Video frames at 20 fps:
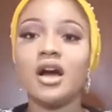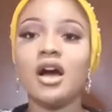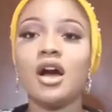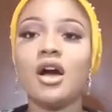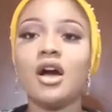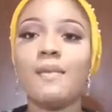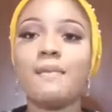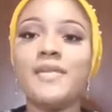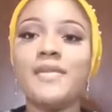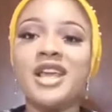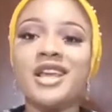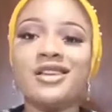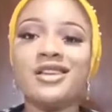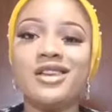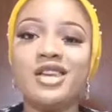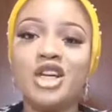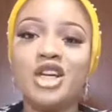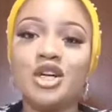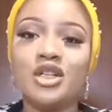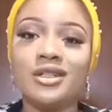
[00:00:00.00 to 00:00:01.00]
a
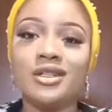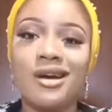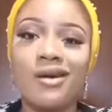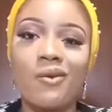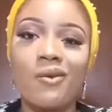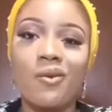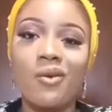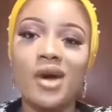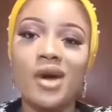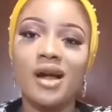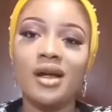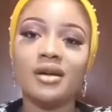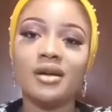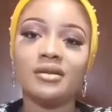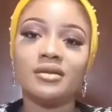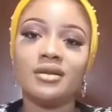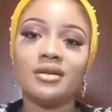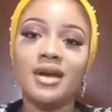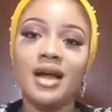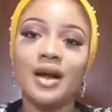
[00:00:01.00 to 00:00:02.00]
million and
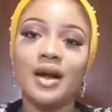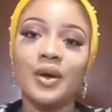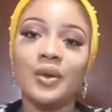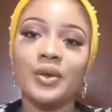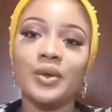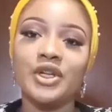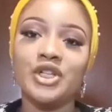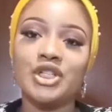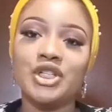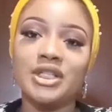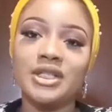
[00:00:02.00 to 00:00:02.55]
one languages.